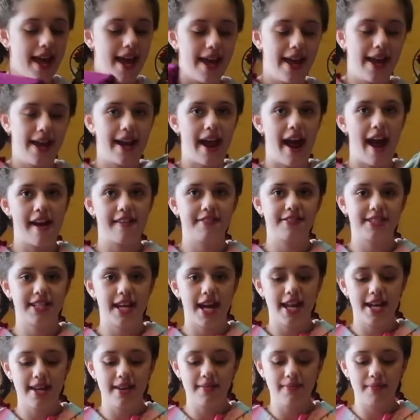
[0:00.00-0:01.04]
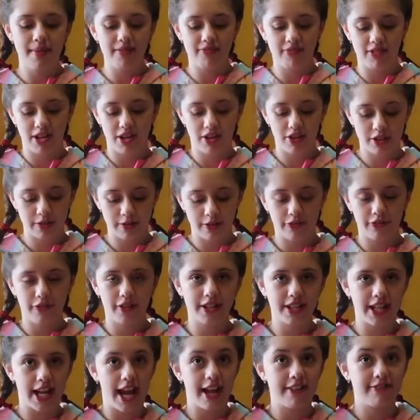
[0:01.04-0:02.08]
and I've said in my videos
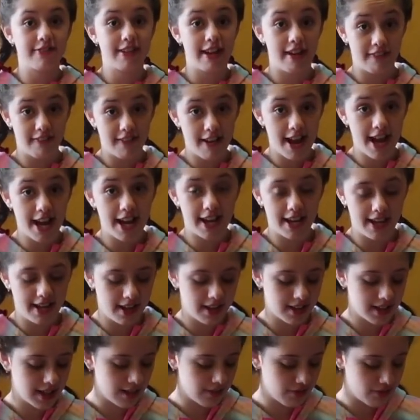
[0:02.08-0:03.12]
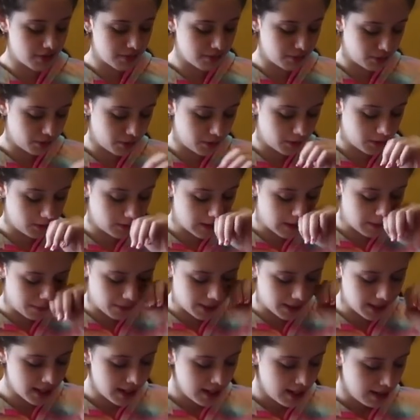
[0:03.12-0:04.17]
before that I've never had anything from
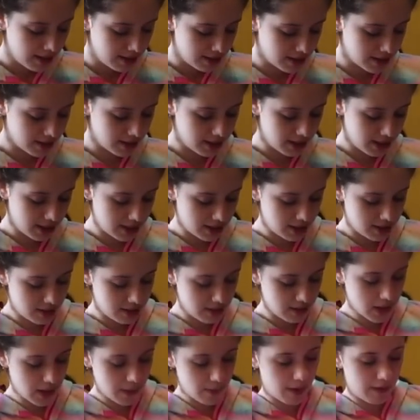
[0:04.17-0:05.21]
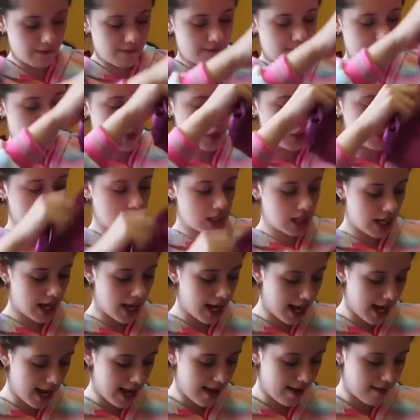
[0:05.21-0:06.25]
Lululemon, so these two are my first
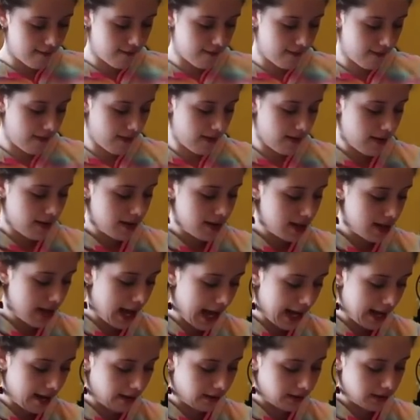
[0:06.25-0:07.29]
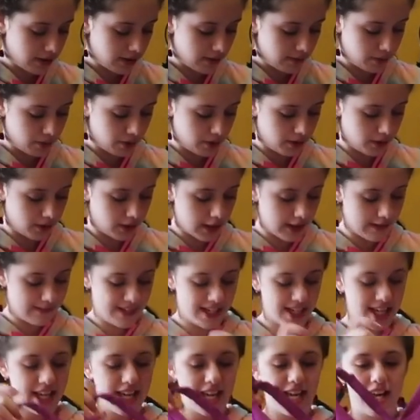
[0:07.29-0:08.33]
ever items from
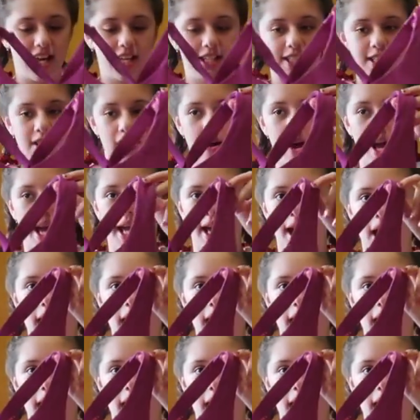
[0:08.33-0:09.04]
Lululemon. So I